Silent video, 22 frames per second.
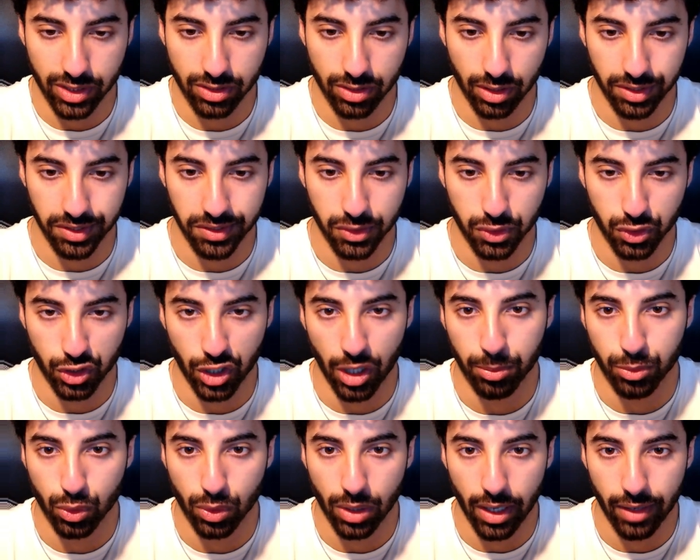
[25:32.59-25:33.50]
starting to
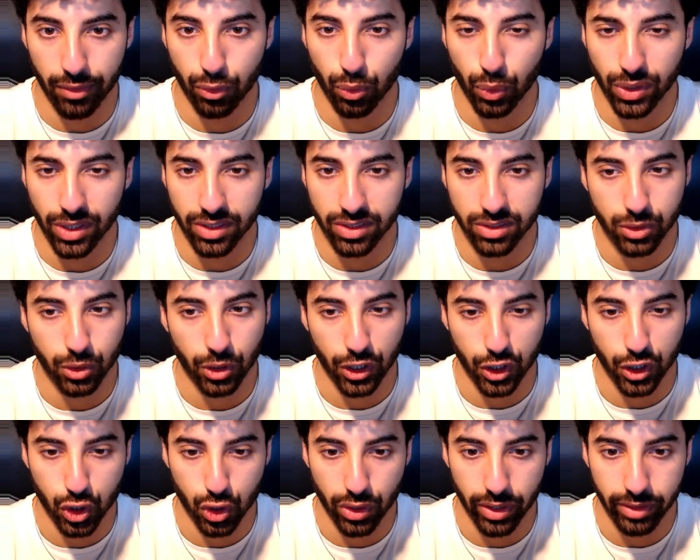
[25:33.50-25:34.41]
come to life with this
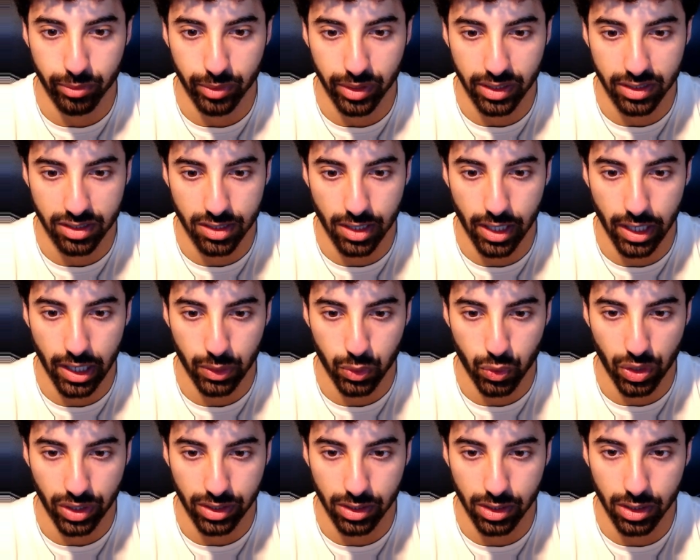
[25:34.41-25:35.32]
structure and with this
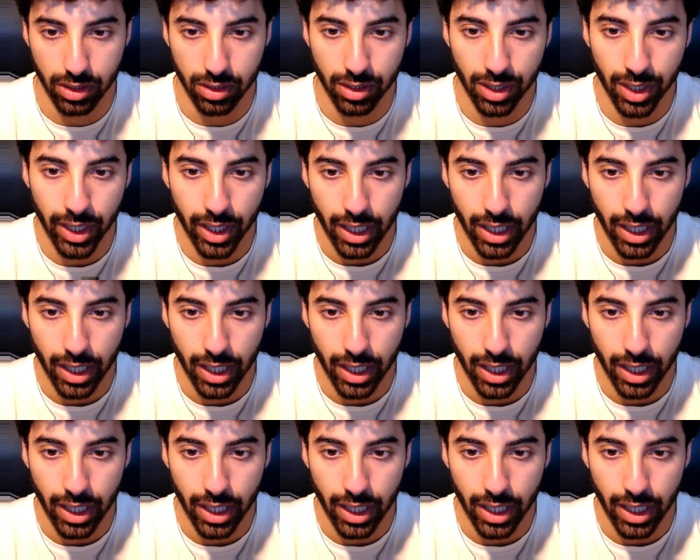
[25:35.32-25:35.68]
layout right here.